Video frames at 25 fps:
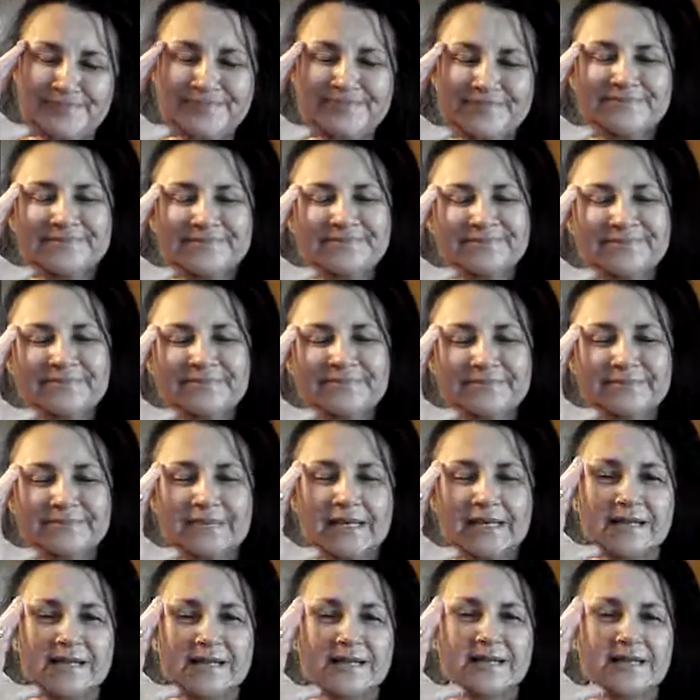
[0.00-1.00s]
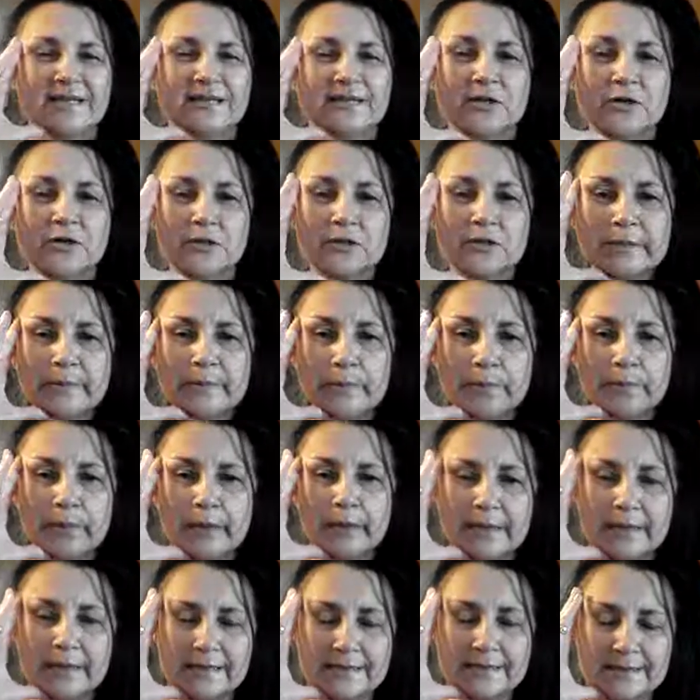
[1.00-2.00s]
Mm. No
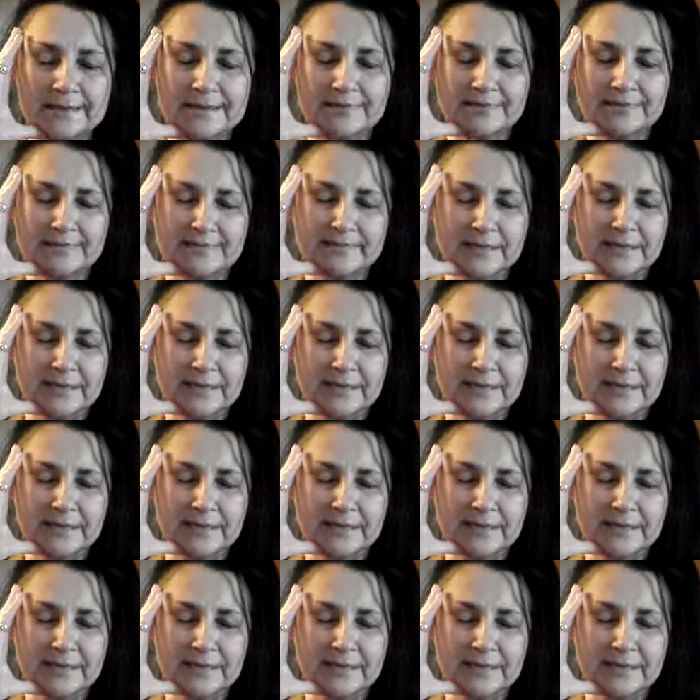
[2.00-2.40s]
surprise.